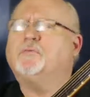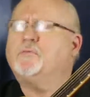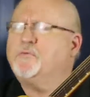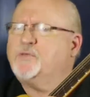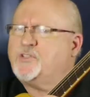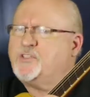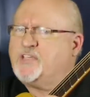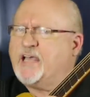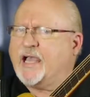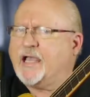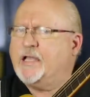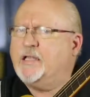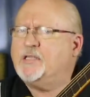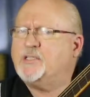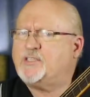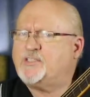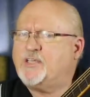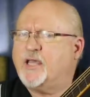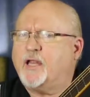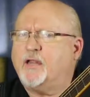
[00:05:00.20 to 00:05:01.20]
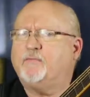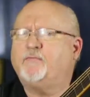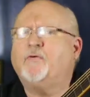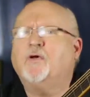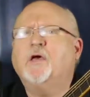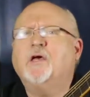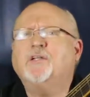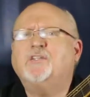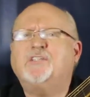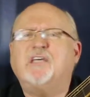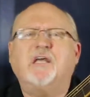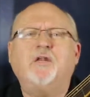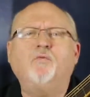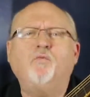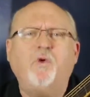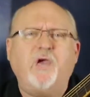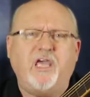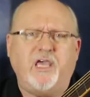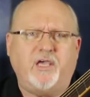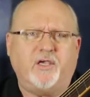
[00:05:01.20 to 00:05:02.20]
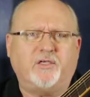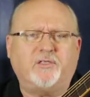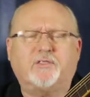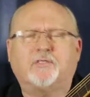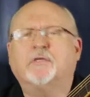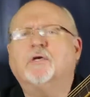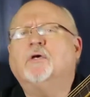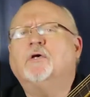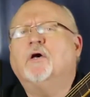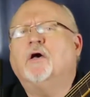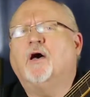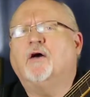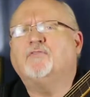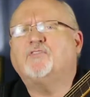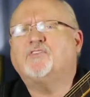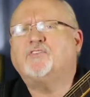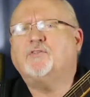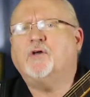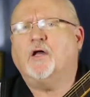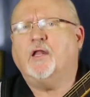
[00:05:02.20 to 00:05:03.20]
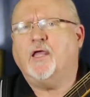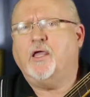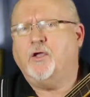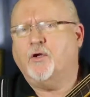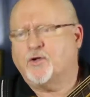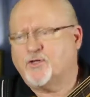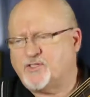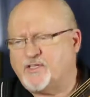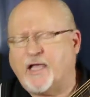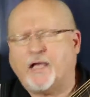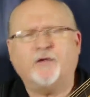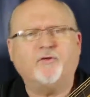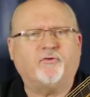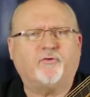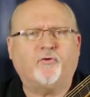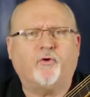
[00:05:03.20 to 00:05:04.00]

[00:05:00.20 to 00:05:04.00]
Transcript: second set of 10 weeks of study, your second